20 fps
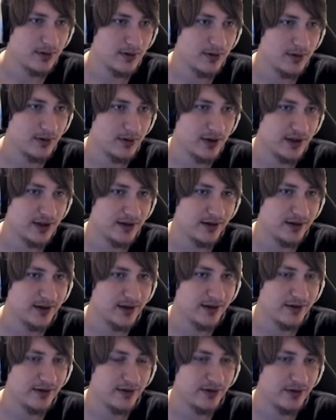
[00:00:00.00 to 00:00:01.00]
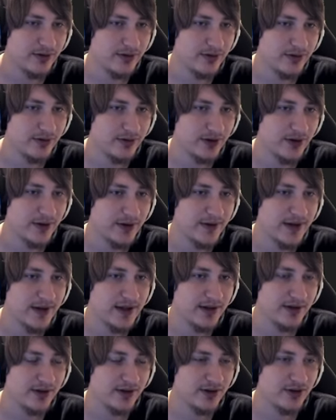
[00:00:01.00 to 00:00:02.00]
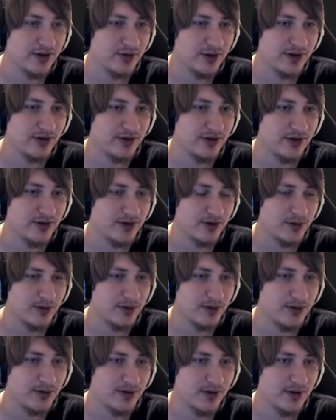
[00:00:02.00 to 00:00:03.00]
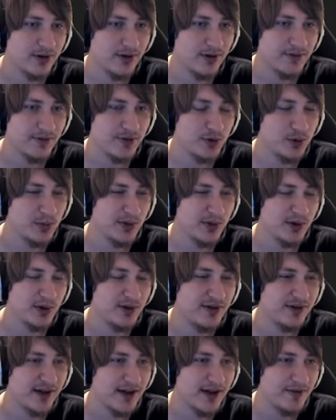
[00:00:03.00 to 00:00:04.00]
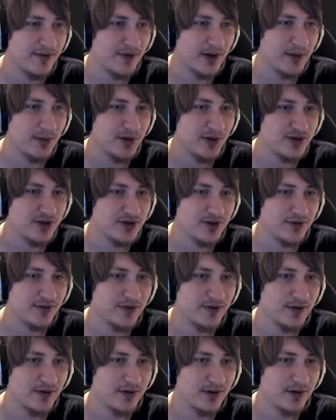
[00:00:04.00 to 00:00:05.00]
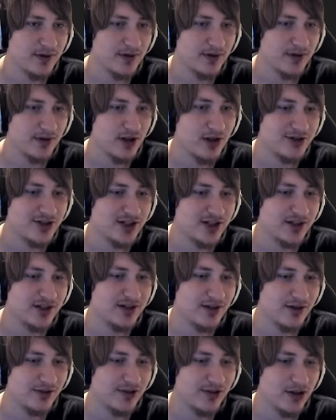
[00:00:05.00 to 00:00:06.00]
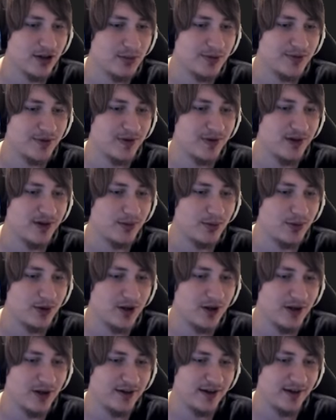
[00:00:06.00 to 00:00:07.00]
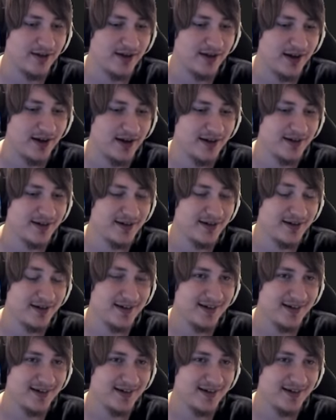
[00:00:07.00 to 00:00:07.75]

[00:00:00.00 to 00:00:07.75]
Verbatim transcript: Like a link to. So that is a good reason to use a view component to have like a bunch of logic on top of a simple content tag.